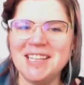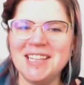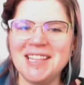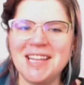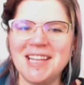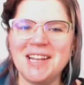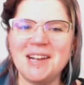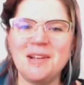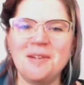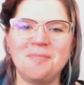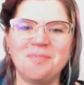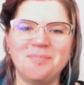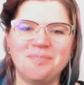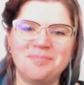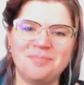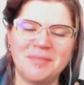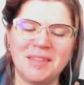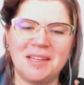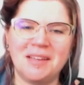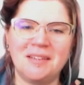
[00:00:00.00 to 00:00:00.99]
than
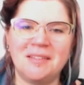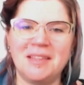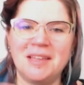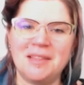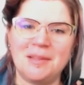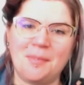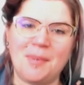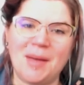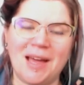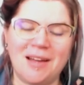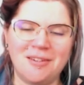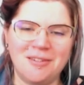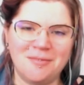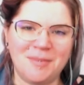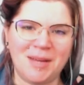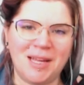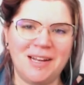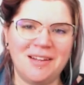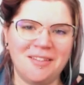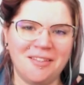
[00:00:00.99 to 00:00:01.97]
the
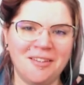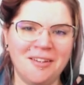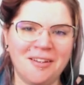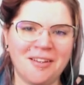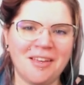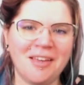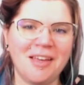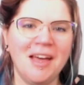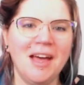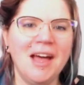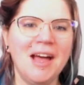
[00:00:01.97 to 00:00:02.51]
pattern made it look.